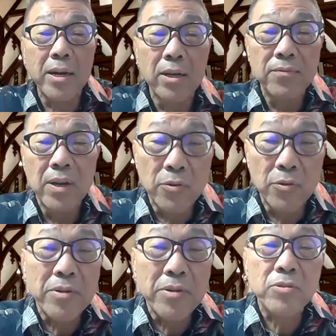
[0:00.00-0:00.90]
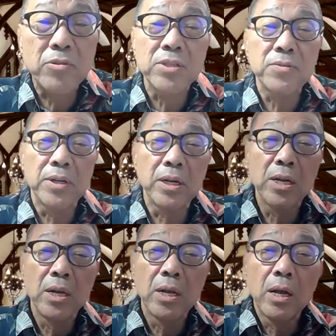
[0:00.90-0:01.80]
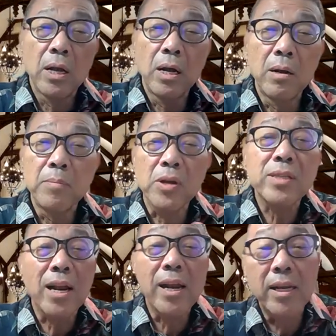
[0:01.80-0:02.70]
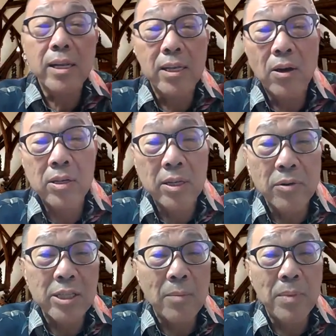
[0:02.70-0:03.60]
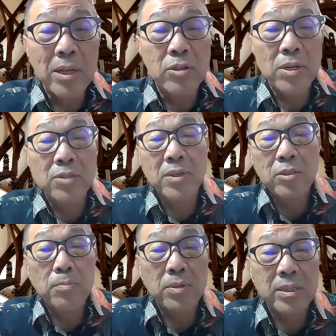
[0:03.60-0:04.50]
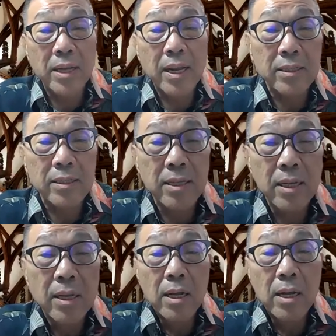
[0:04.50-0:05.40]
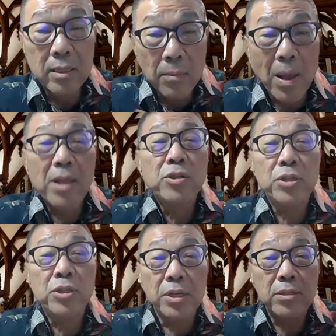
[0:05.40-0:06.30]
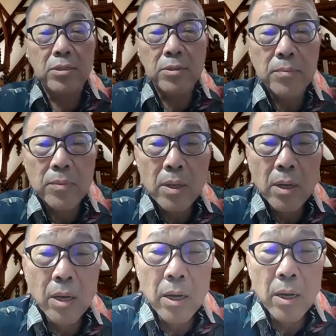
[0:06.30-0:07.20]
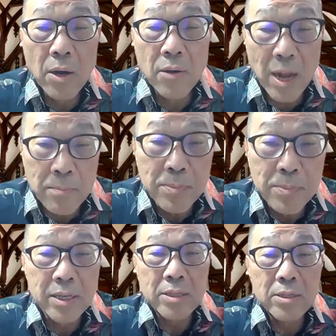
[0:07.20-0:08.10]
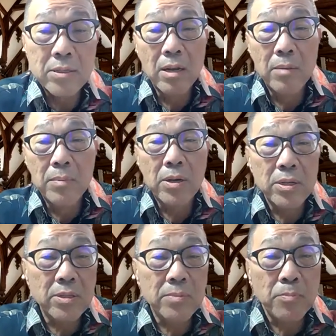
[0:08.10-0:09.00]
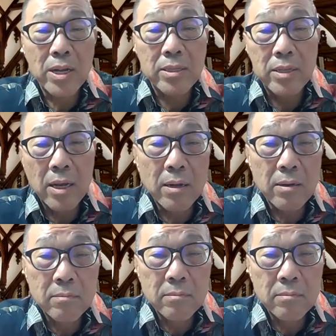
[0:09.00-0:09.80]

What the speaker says: of great risk transfer. Because clearly all the risks are being transferred to protect the balance sheets of companies because products are